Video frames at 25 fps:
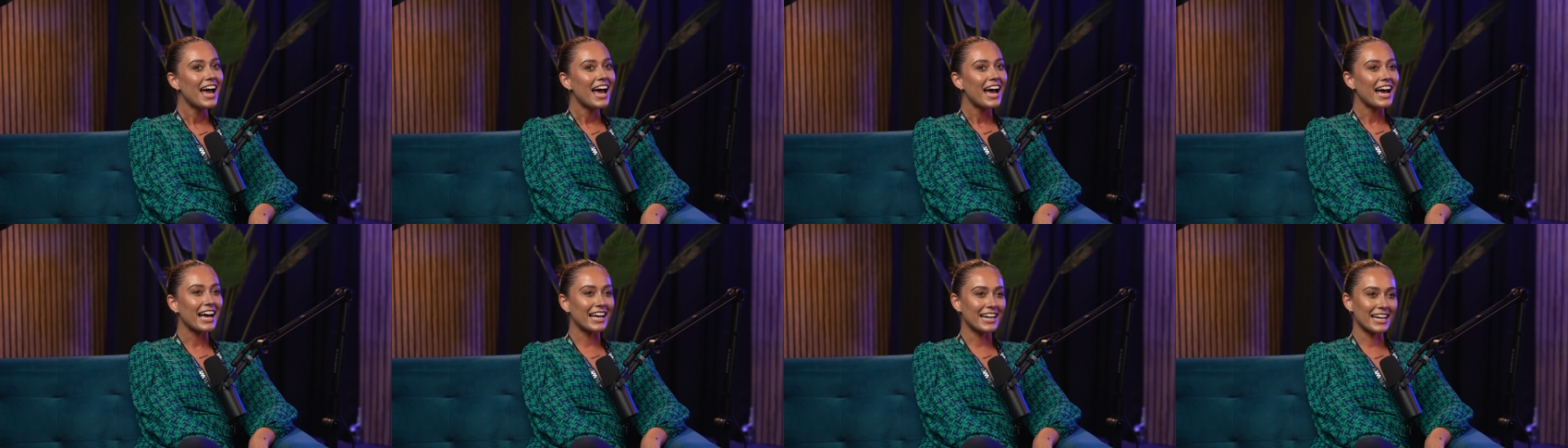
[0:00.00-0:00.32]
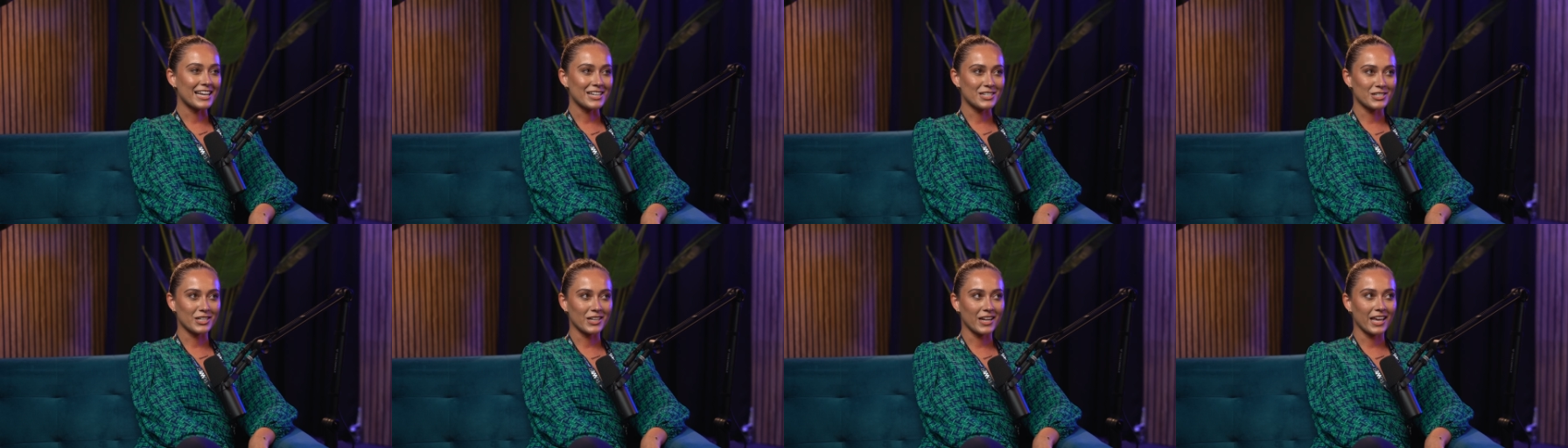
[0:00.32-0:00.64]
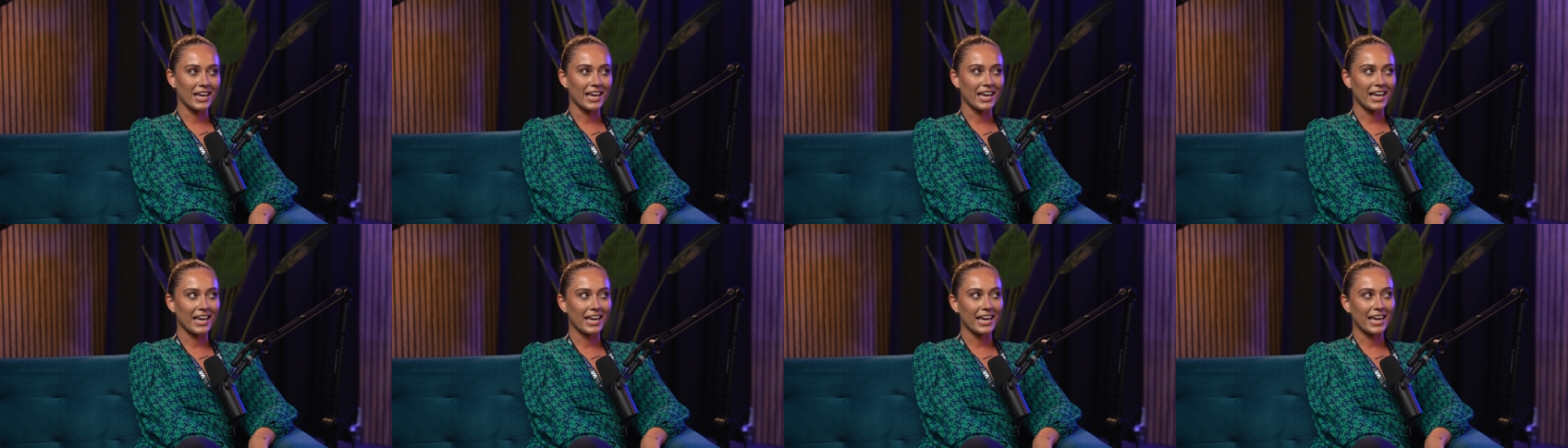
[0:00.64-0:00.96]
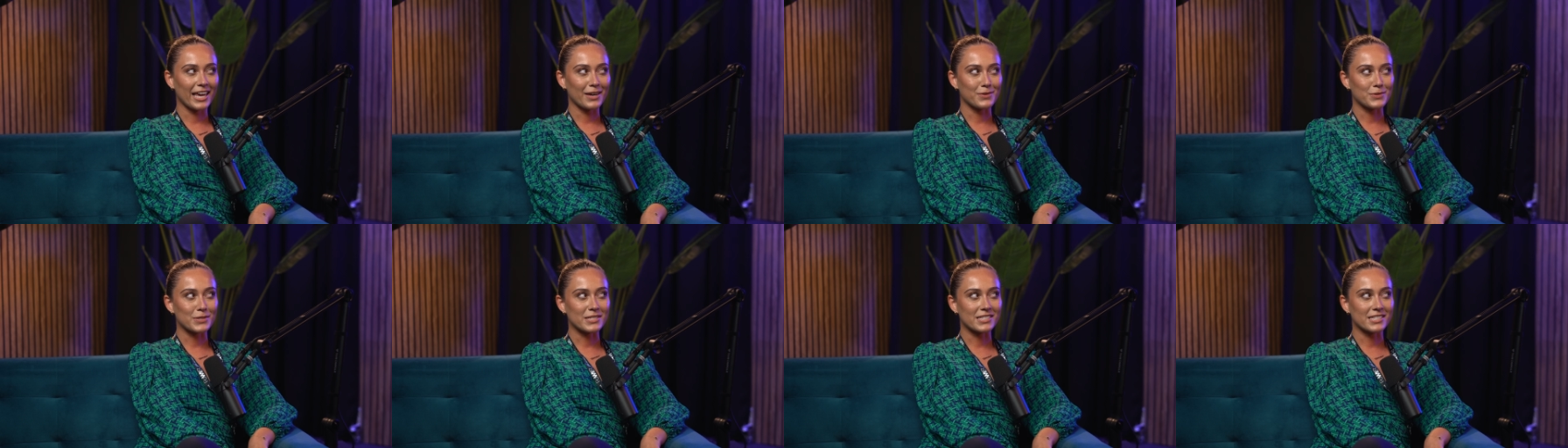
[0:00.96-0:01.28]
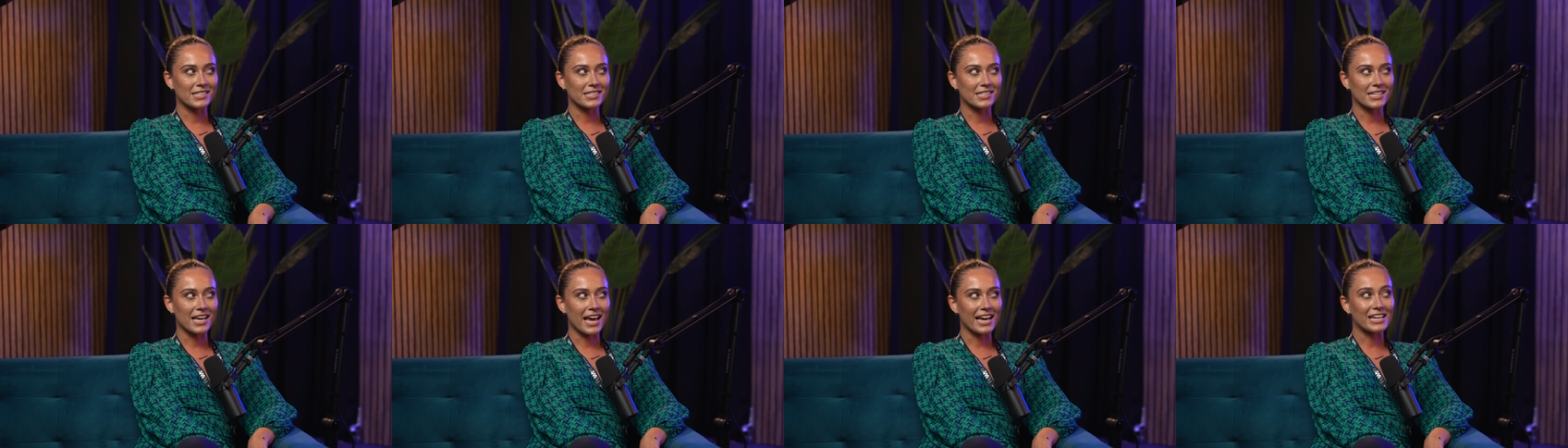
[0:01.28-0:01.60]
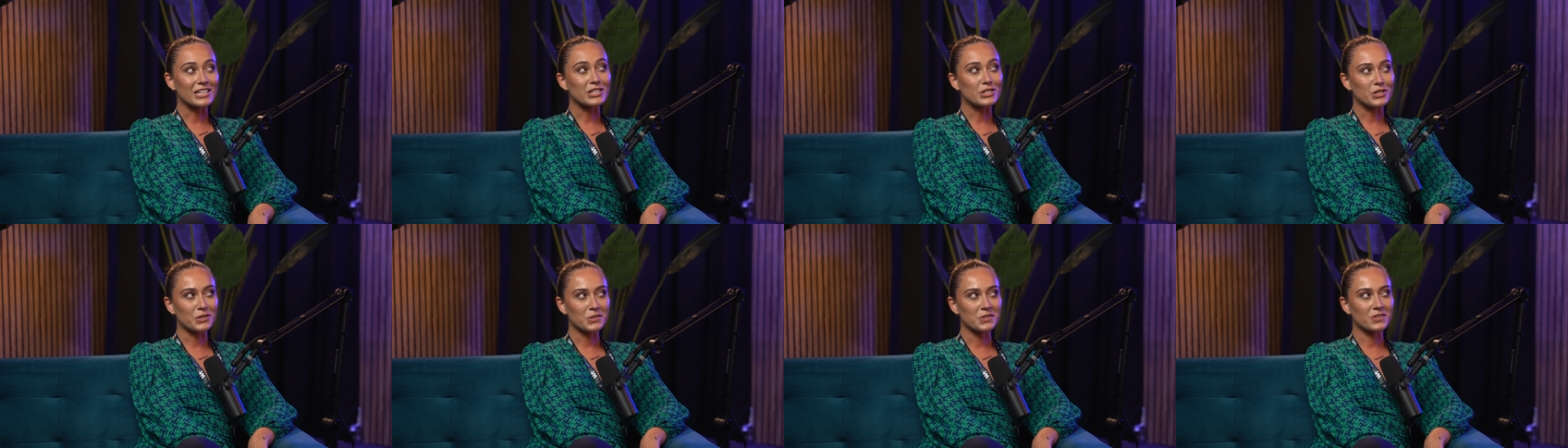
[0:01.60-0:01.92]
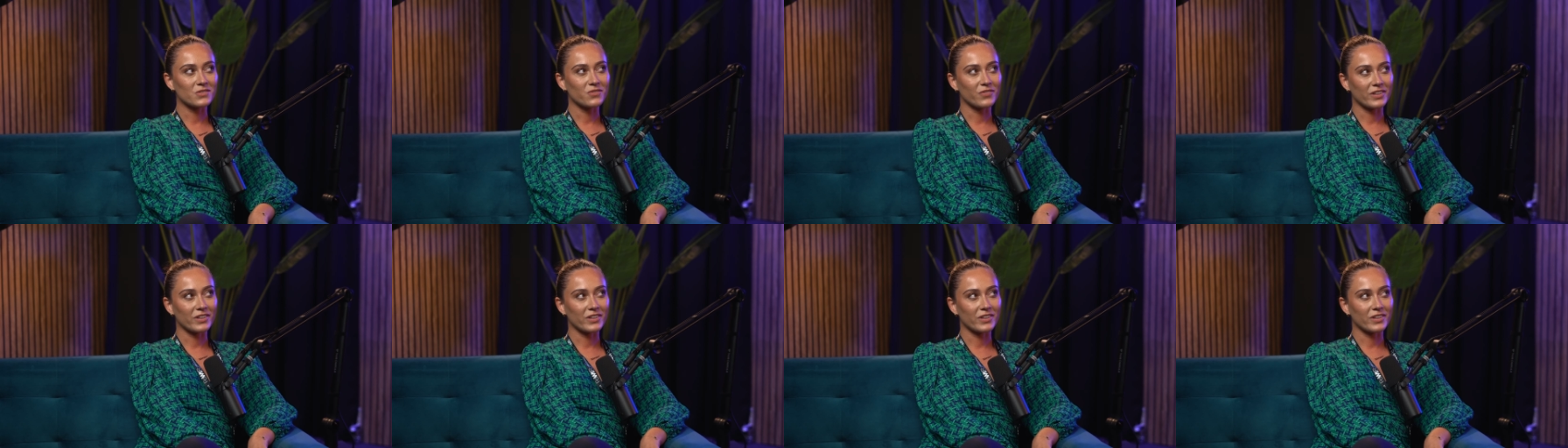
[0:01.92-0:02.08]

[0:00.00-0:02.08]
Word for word: And actually, it was, I just